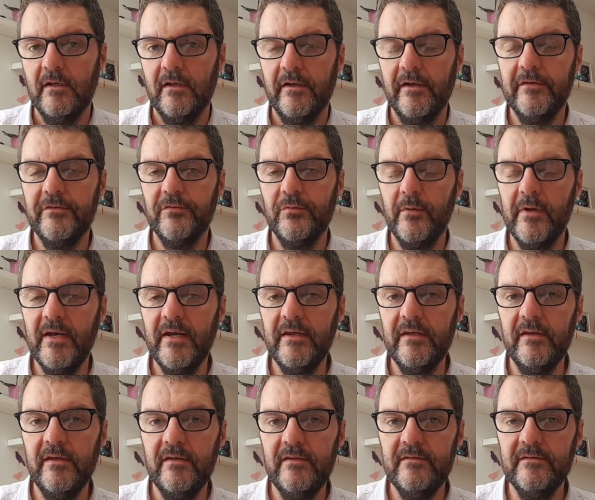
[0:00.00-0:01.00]
It's really
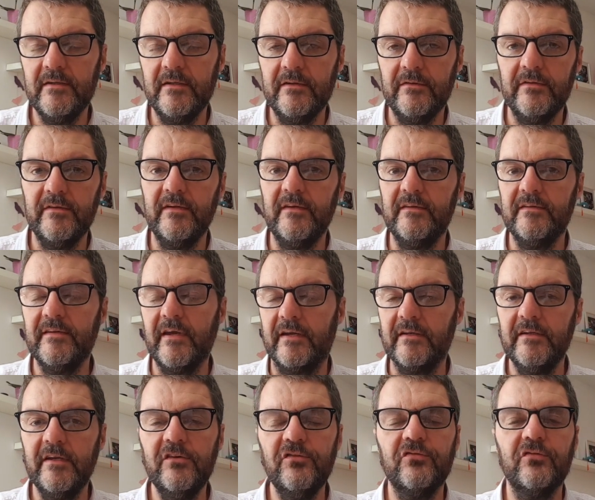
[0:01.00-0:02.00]
easy. The
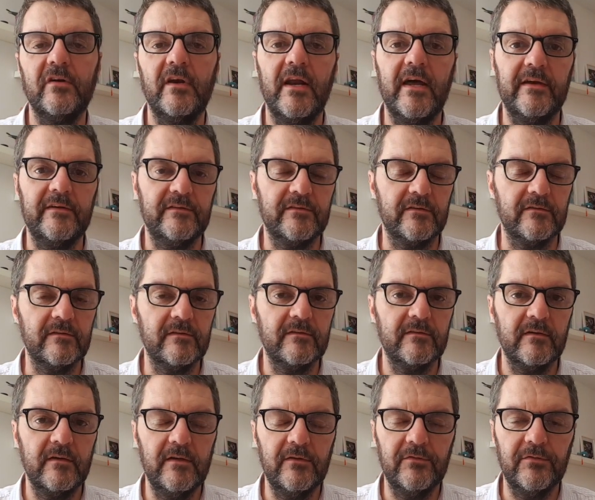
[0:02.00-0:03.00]
technician
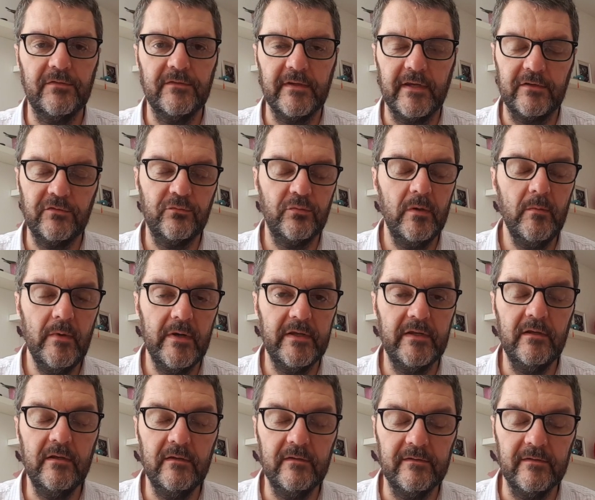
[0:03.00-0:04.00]
license is extremely
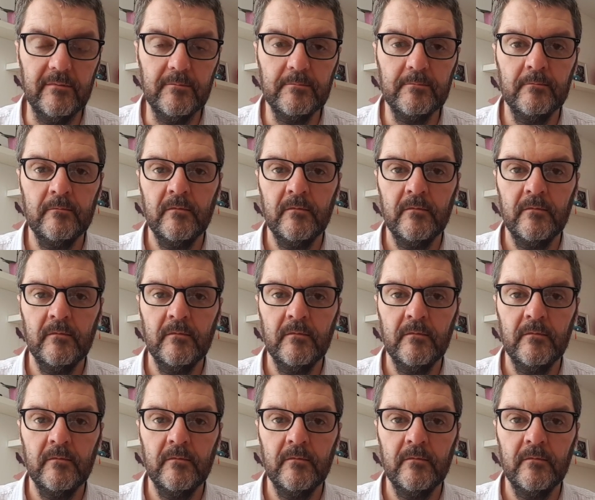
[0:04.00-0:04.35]
easy.